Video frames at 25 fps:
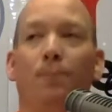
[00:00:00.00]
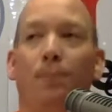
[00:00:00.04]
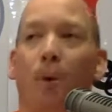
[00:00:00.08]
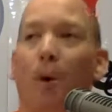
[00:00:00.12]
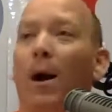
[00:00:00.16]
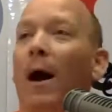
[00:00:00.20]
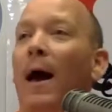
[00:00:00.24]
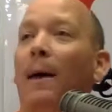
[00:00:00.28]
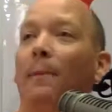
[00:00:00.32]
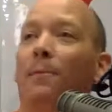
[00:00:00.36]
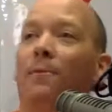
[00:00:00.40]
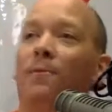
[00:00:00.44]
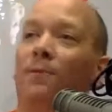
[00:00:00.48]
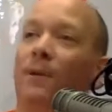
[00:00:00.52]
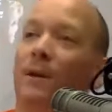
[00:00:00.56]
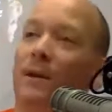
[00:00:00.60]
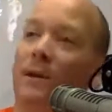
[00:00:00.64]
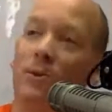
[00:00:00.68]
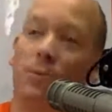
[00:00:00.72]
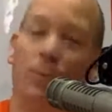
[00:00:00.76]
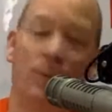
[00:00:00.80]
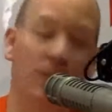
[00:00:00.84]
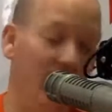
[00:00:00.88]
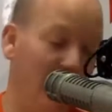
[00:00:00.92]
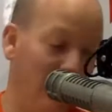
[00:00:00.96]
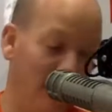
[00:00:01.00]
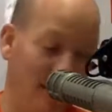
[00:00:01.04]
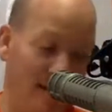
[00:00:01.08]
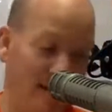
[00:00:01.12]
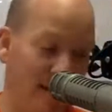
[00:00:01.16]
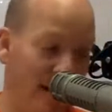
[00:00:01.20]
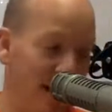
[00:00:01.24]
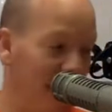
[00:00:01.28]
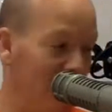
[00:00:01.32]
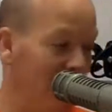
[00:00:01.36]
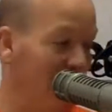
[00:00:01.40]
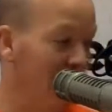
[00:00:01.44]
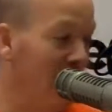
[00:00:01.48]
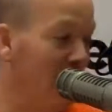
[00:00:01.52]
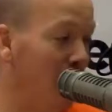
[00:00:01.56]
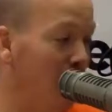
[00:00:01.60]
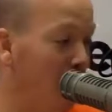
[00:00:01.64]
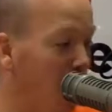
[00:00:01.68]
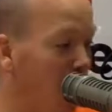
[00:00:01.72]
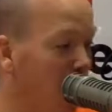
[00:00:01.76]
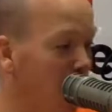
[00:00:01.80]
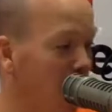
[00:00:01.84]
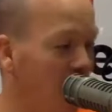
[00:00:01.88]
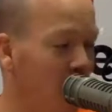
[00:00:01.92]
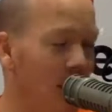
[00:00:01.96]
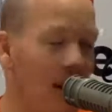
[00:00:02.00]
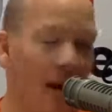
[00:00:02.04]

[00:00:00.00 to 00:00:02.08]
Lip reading: perhaps finish with the exact same record?